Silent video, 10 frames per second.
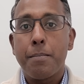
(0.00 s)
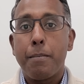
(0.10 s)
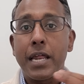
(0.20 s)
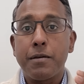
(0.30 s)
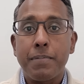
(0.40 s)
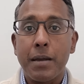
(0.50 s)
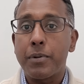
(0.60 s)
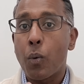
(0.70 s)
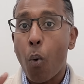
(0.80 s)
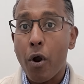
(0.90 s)
Many
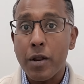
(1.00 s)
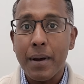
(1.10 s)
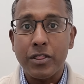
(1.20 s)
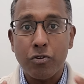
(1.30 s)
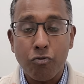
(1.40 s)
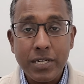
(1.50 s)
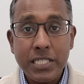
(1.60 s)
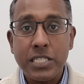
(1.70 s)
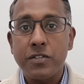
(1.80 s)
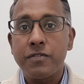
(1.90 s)
people are worried about the
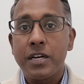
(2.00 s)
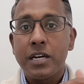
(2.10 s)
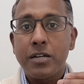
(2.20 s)
risks of